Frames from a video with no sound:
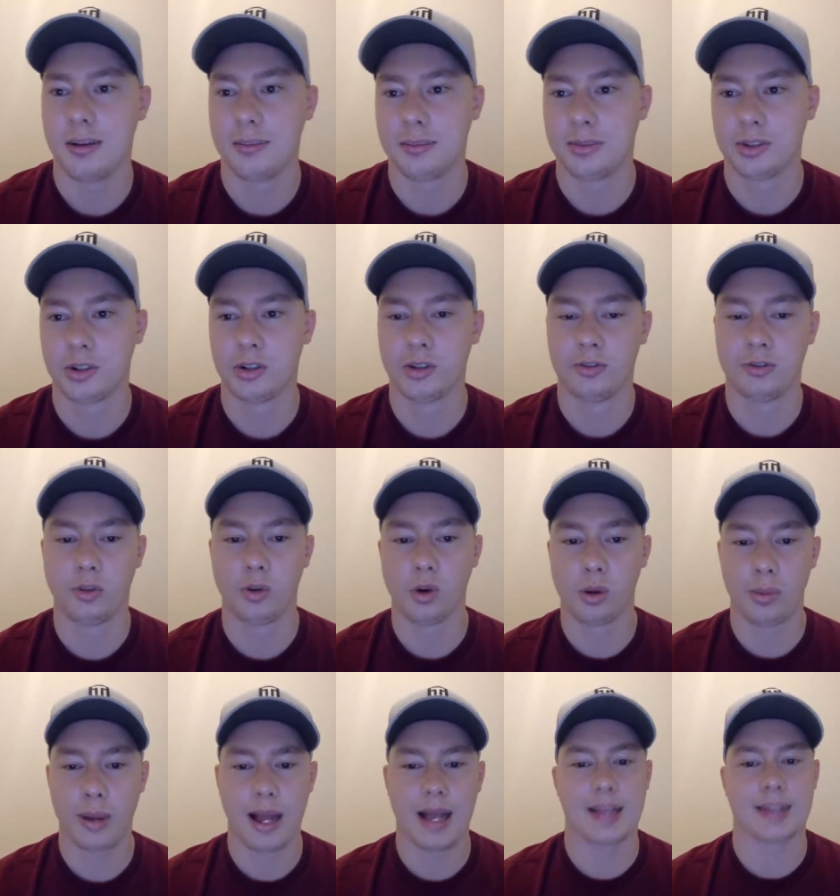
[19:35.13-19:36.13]
Threw
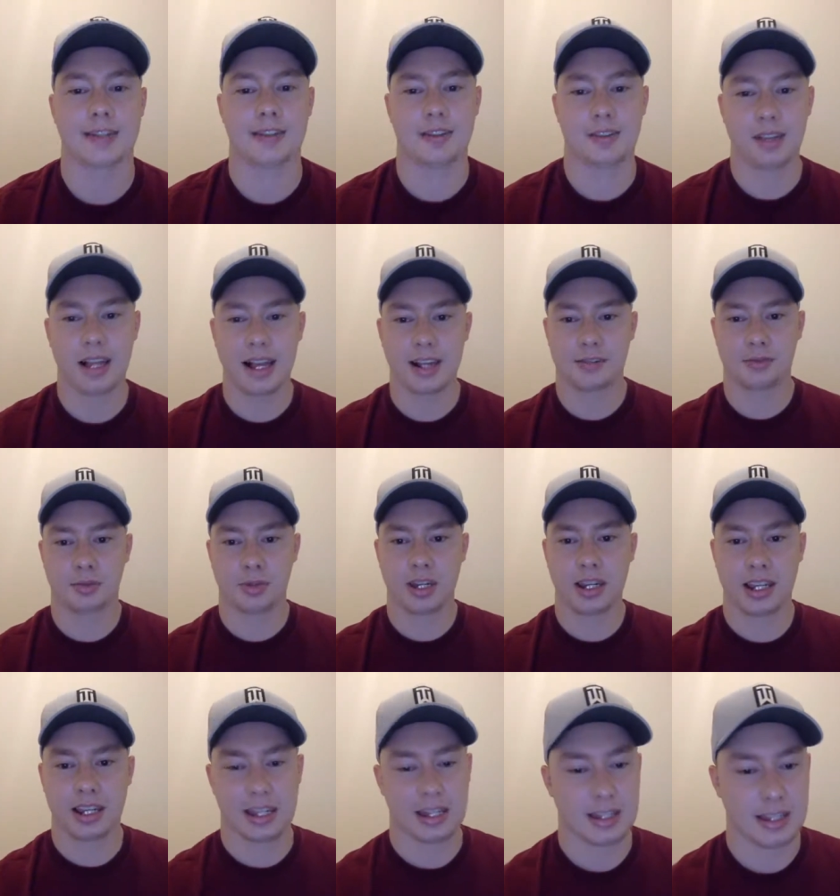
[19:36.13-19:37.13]
4 passes last
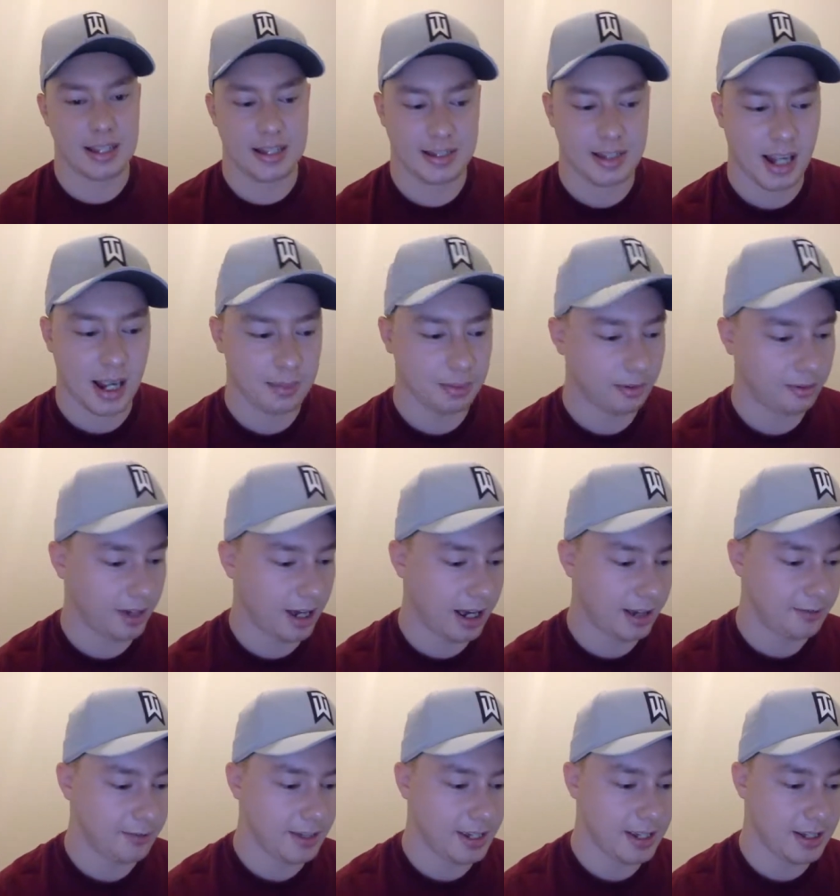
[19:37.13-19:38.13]
week, and this type of
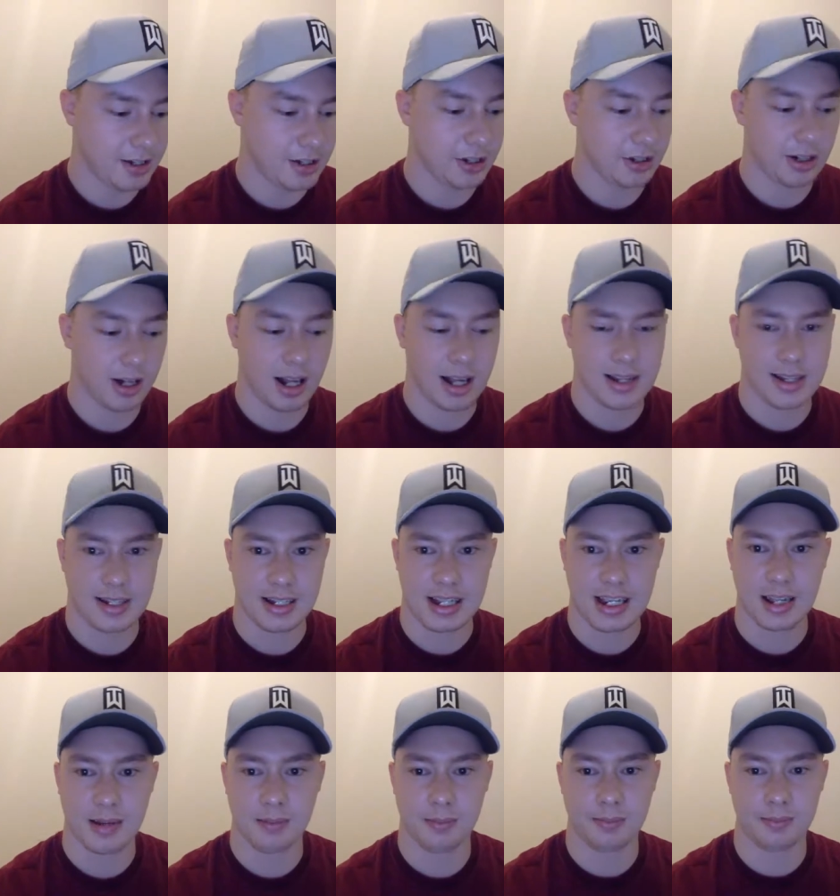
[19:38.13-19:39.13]
offense, you're not
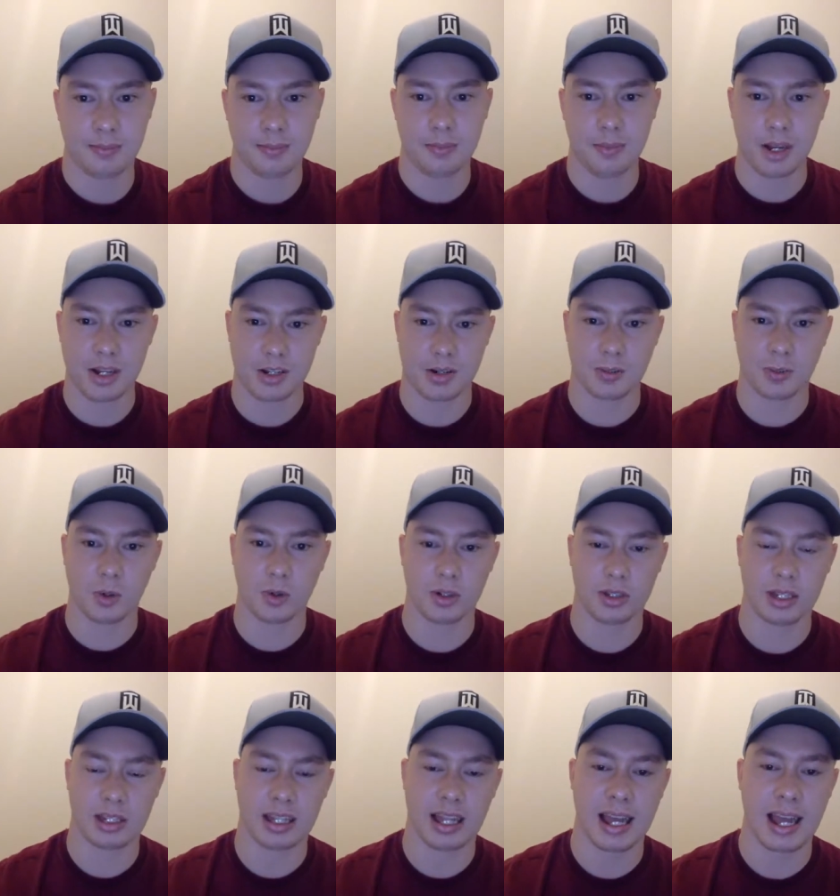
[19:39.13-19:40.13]
seeing much more
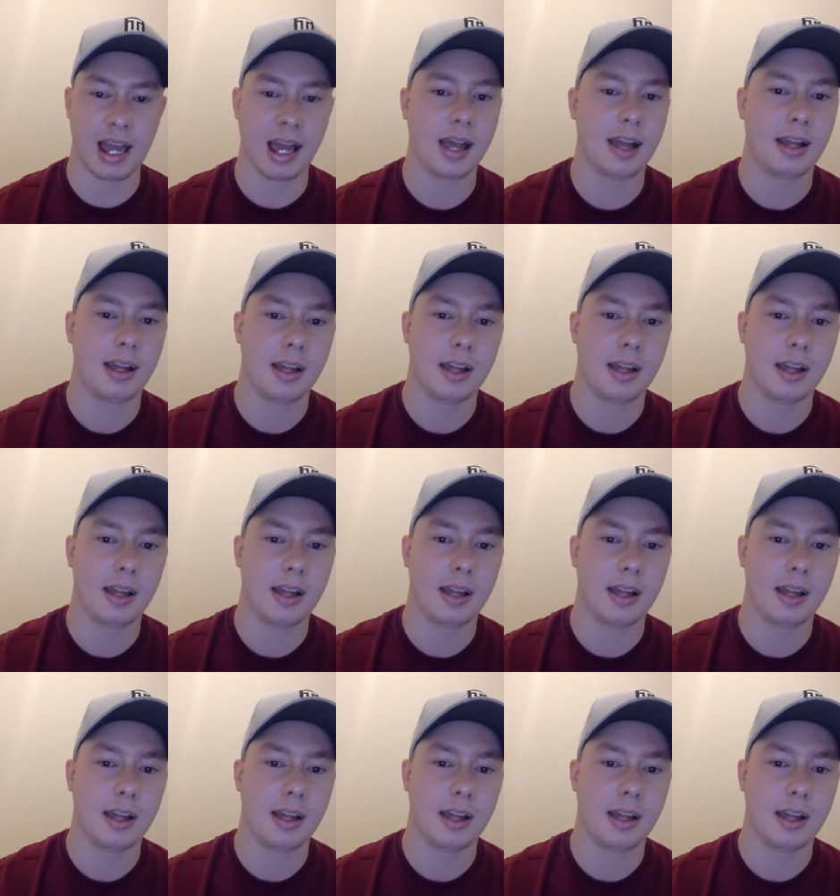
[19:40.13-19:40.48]
than that